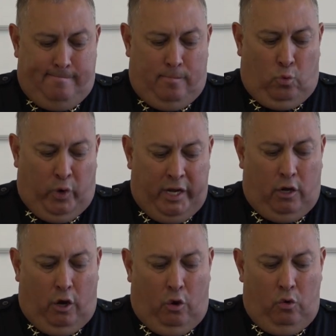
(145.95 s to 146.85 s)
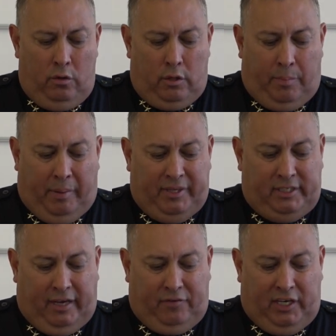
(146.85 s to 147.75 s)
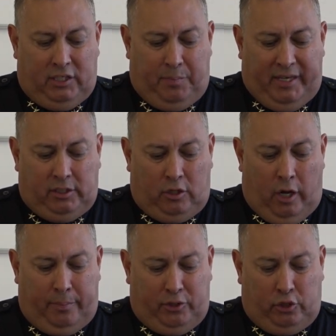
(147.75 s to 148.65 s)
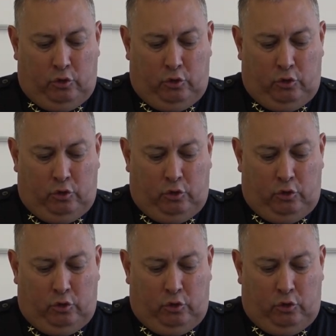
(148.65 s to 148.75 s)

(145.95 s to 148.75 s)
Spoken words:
We know the public safety is best accomplished